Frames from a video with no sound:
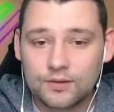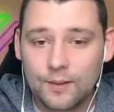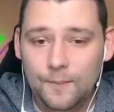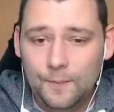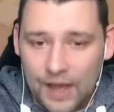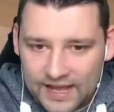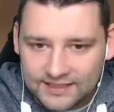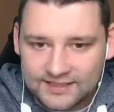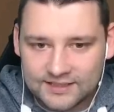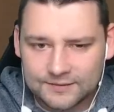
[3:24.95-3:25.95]
the
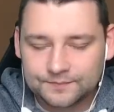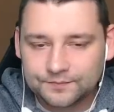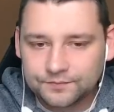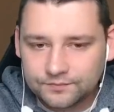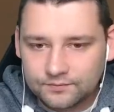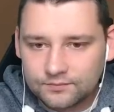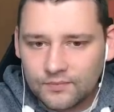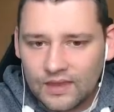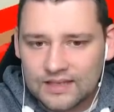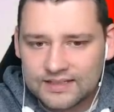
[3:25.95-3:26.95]
base
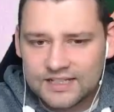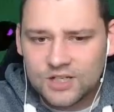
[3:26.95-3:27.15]
so let's